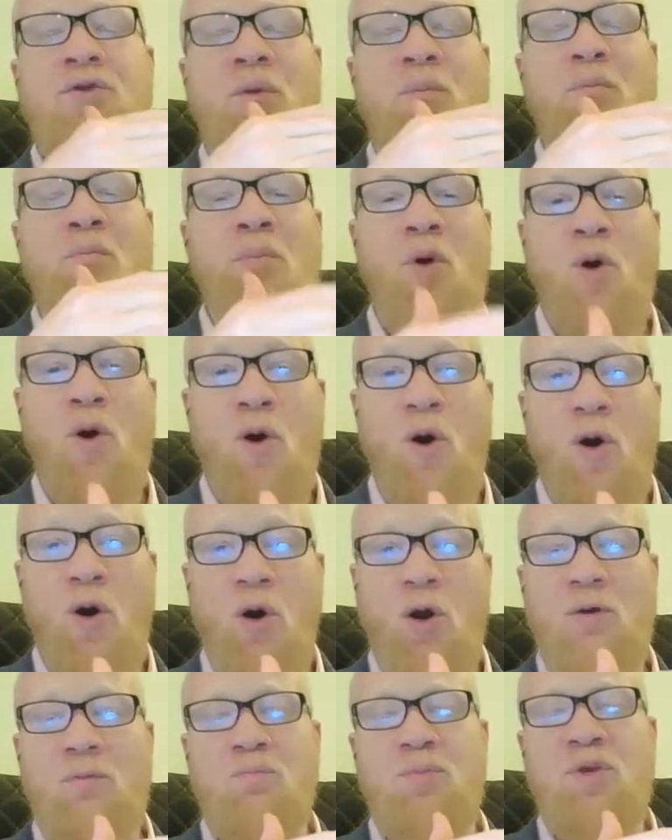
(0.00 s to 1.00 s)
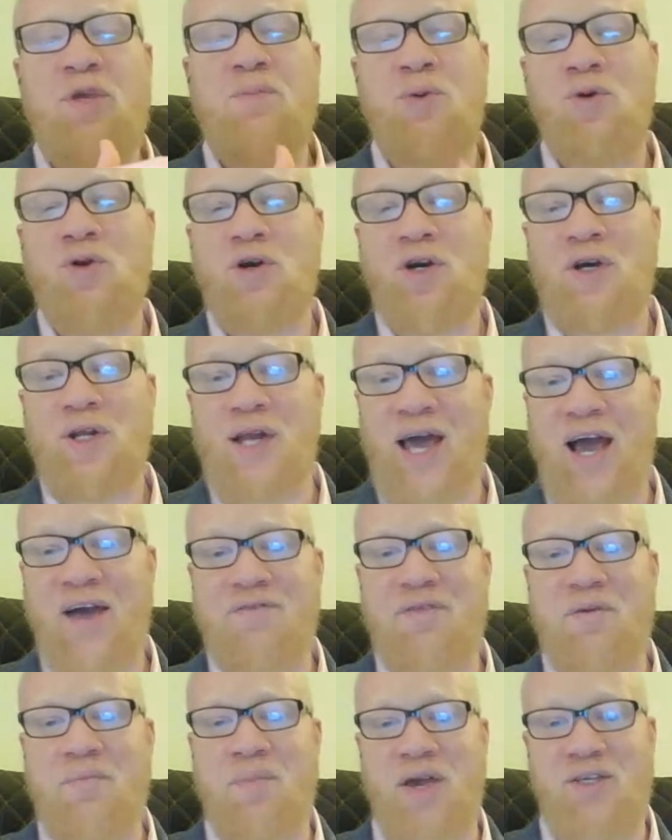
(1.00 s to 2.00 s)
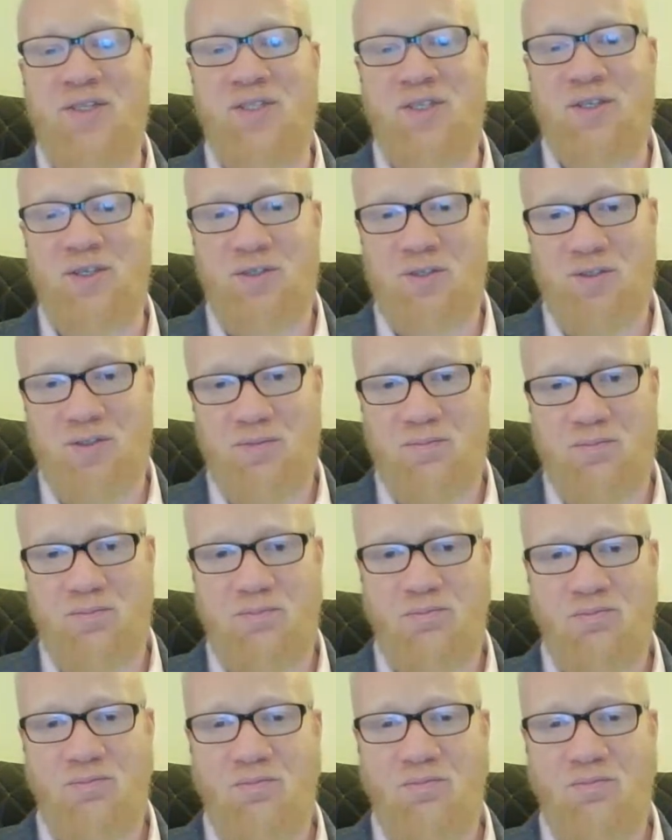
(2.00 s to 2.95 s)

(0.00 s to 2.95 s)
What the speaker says: the more people are going to have the basics.